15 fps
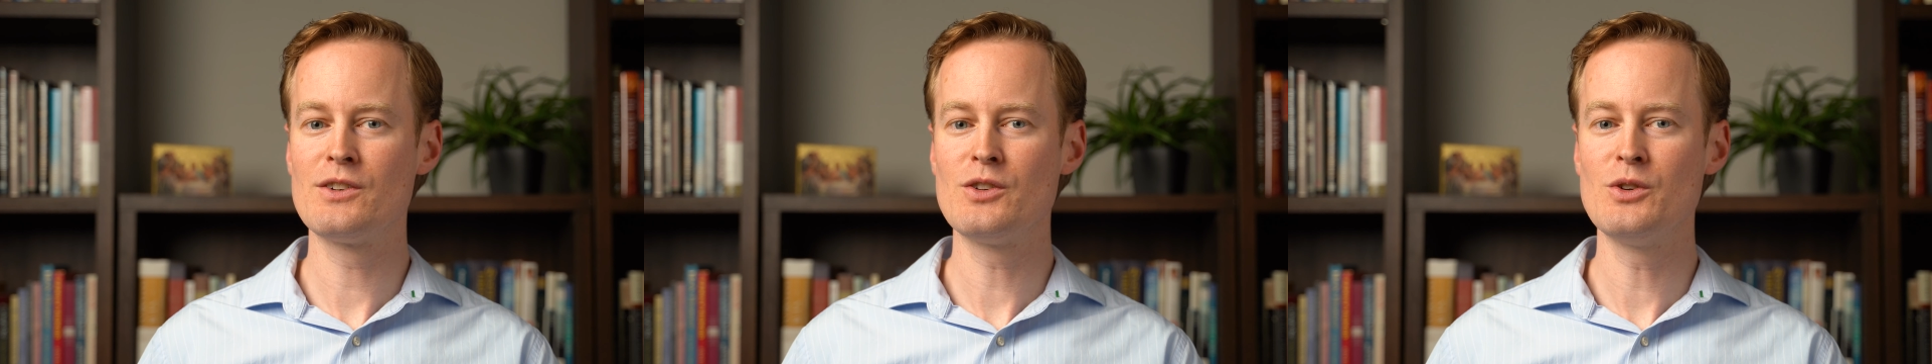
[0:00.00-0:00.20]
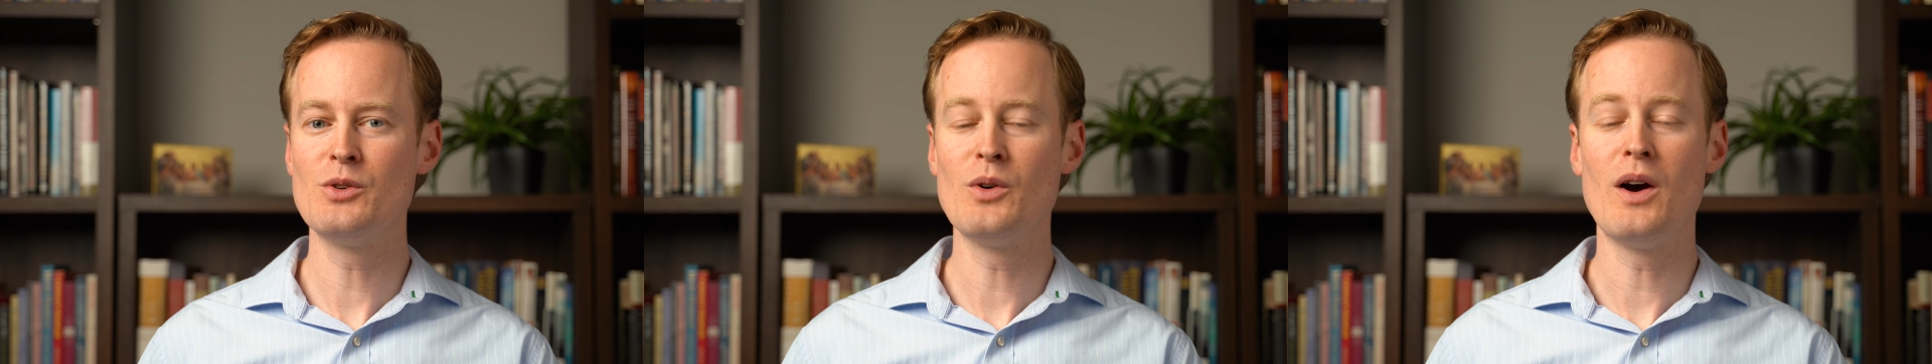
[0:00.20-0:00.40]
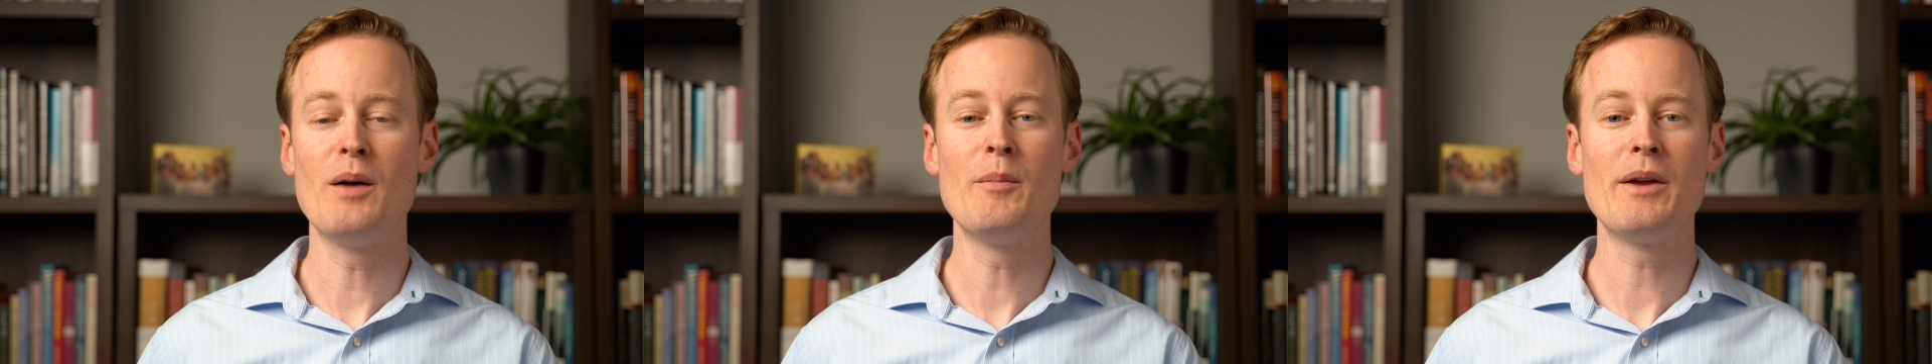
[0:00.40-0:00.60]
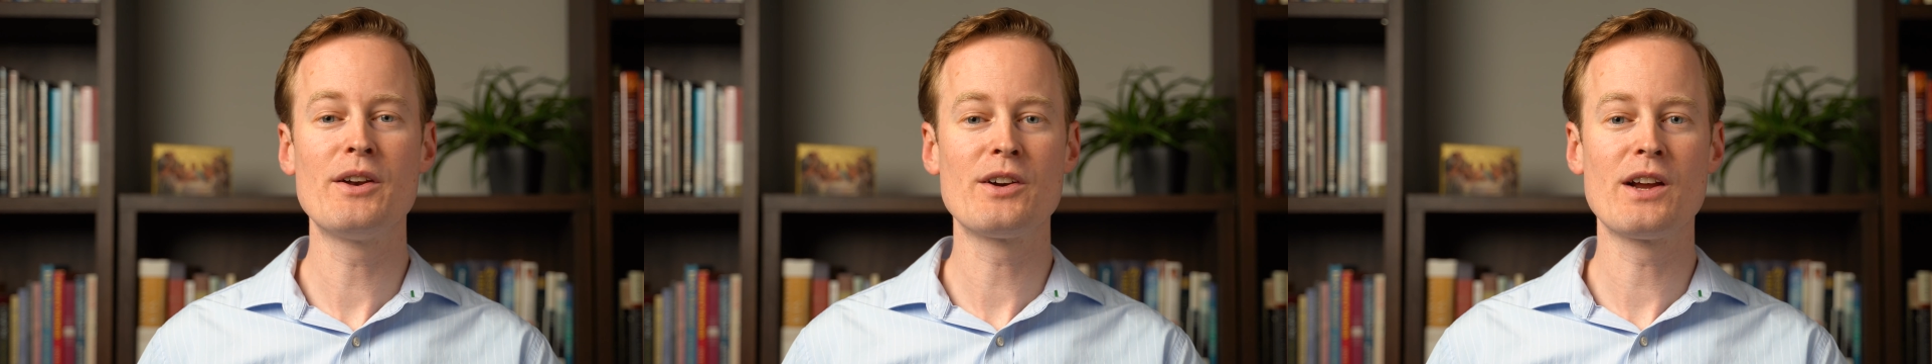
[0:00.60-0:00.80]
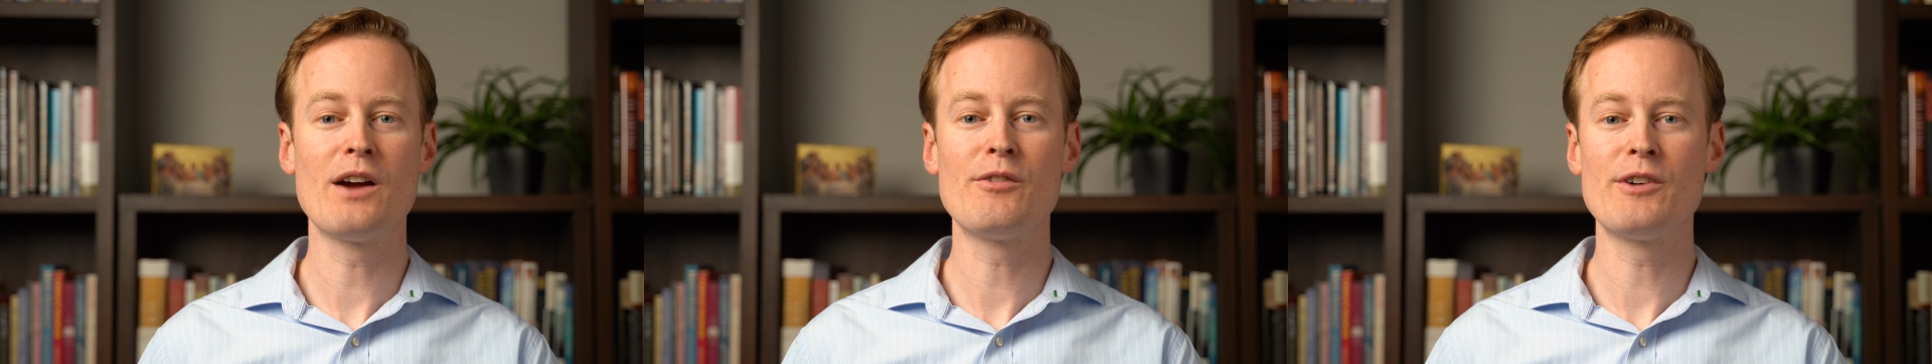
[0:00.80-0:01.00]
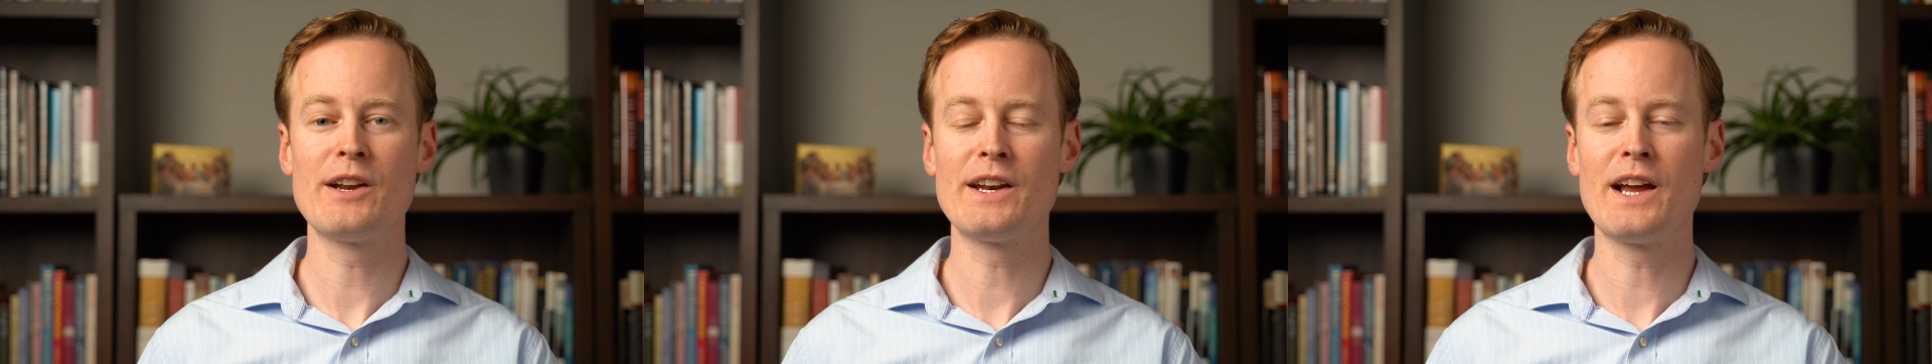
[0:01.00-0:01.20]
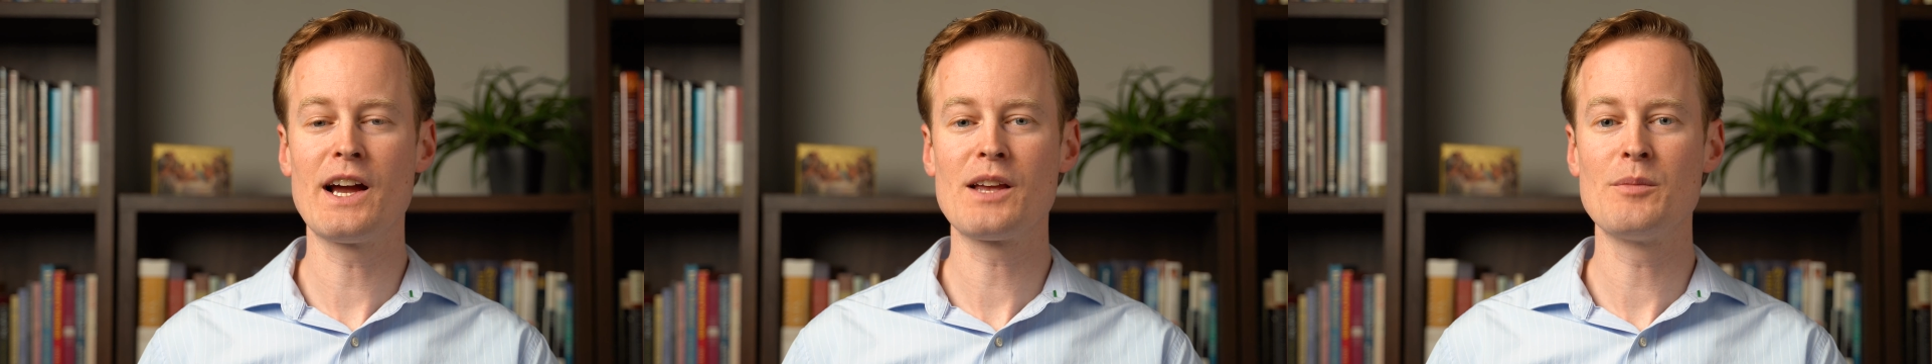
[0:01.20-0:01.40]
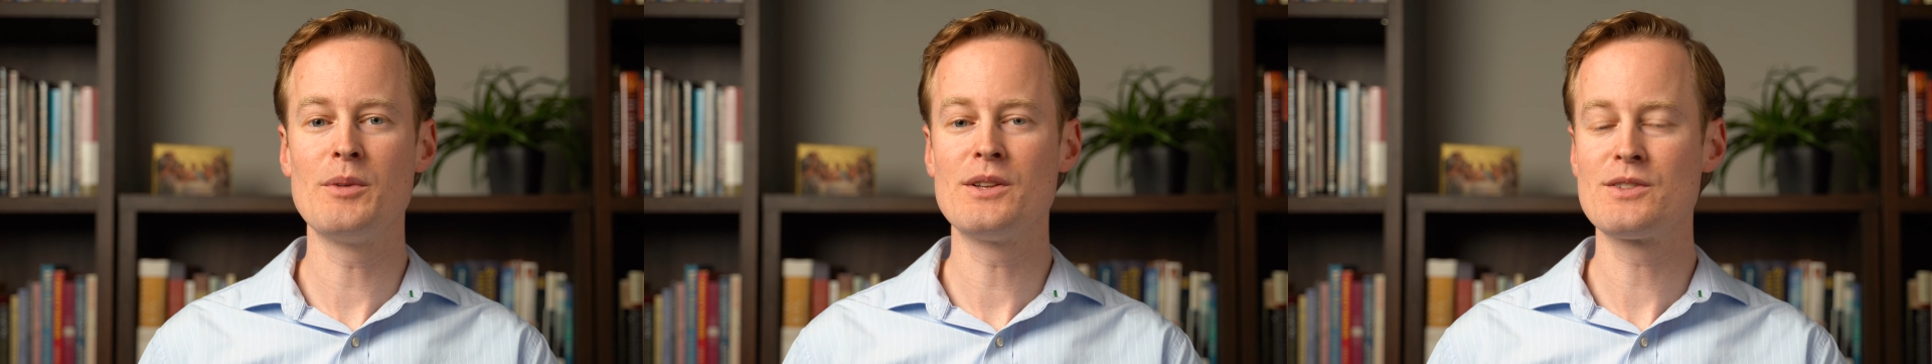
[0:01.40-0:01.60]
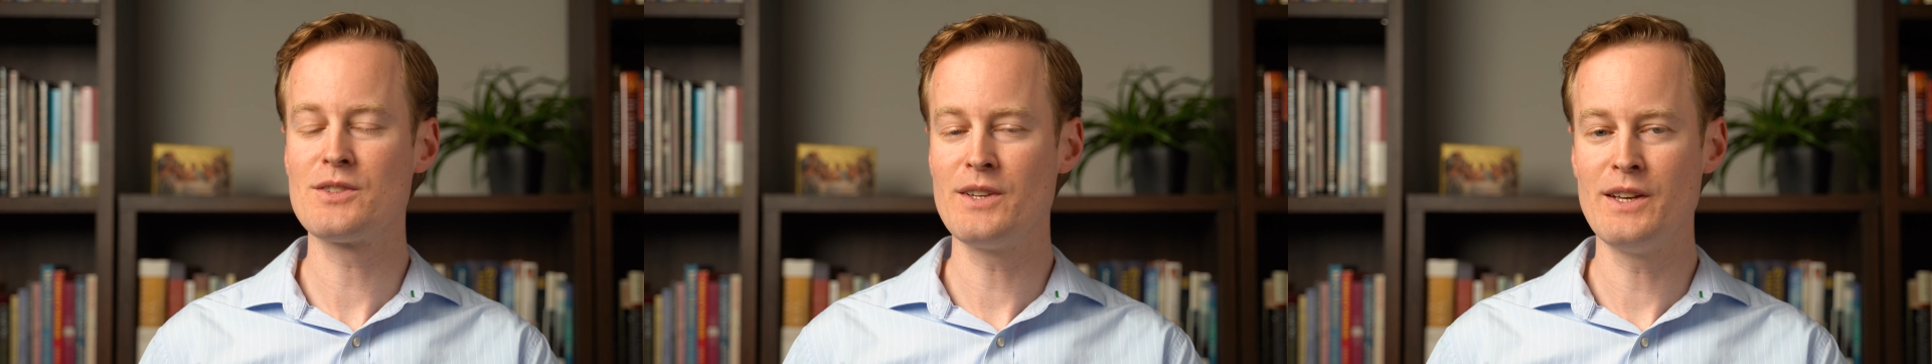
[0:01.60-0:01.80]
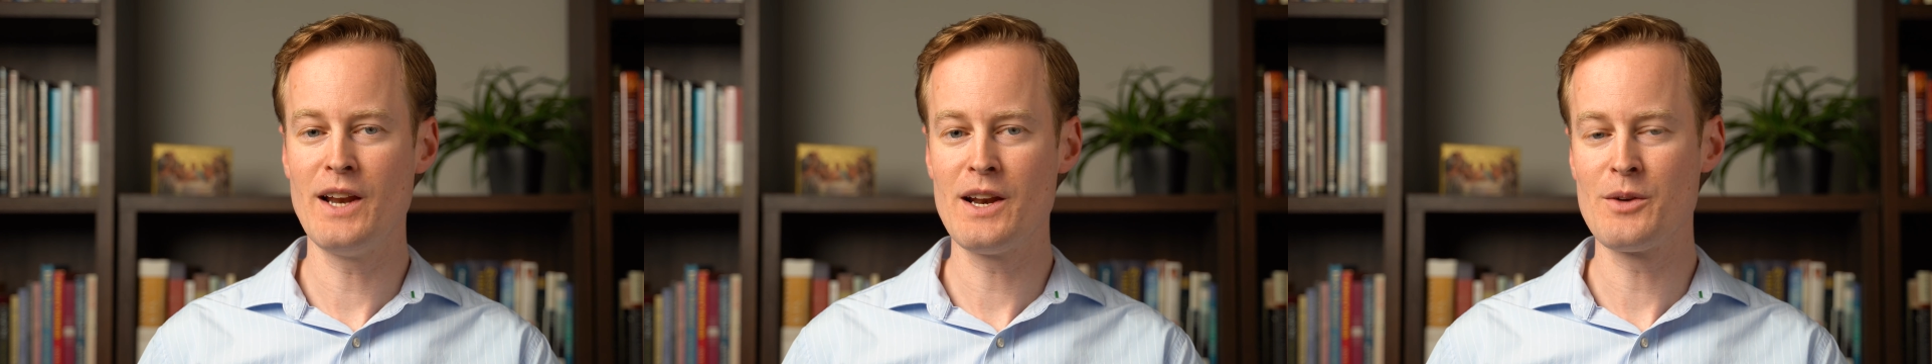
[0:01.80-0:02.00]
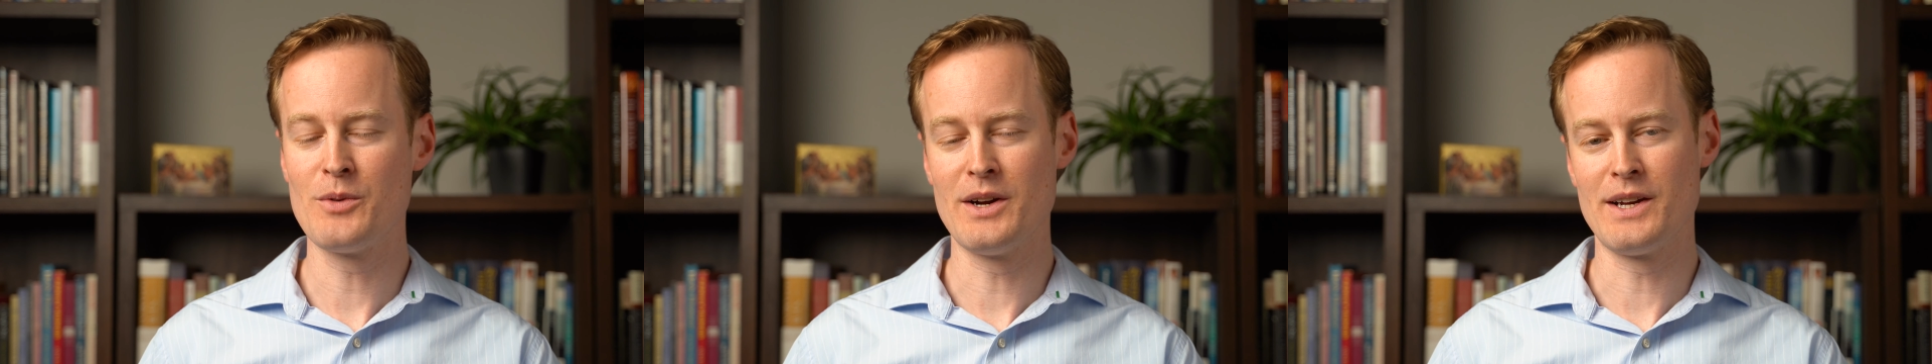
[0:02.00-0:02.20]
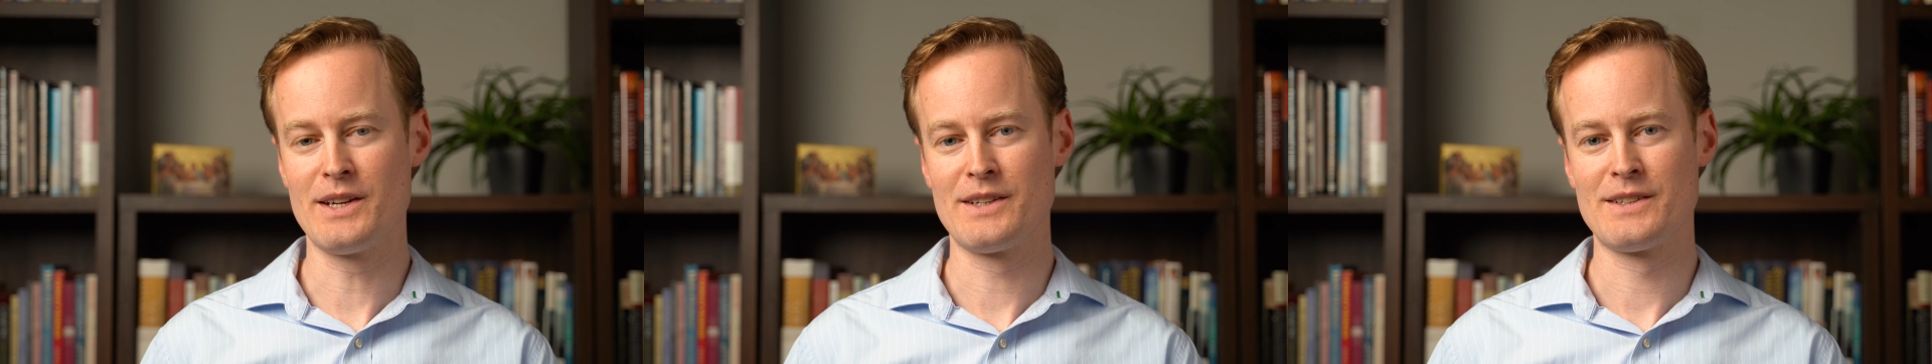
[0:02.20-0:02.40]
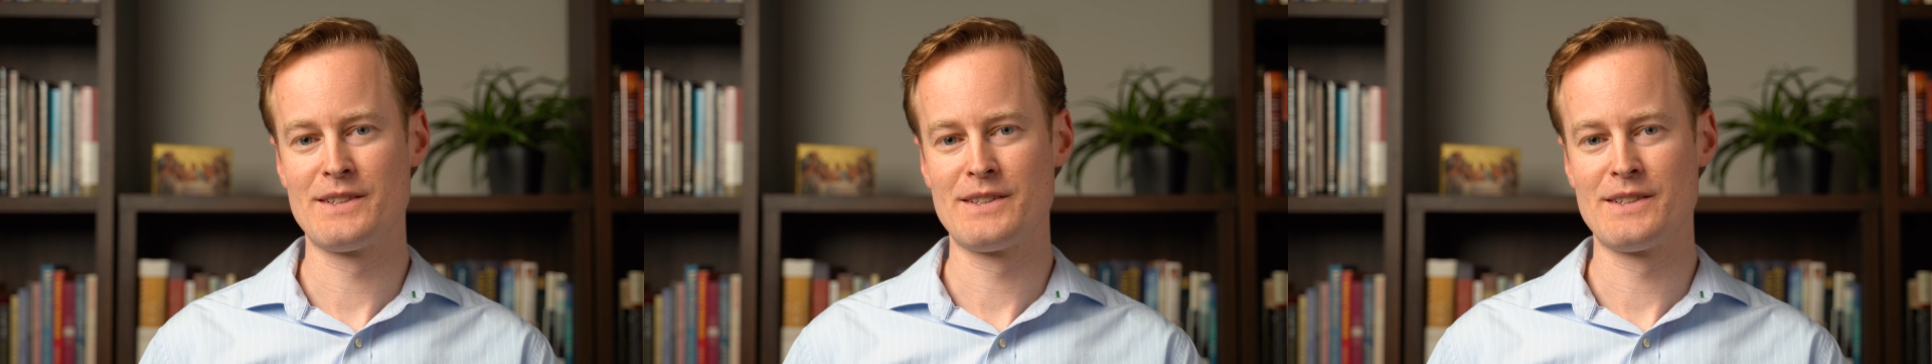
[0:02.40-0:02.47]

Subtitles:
to amend your governing documents in any way.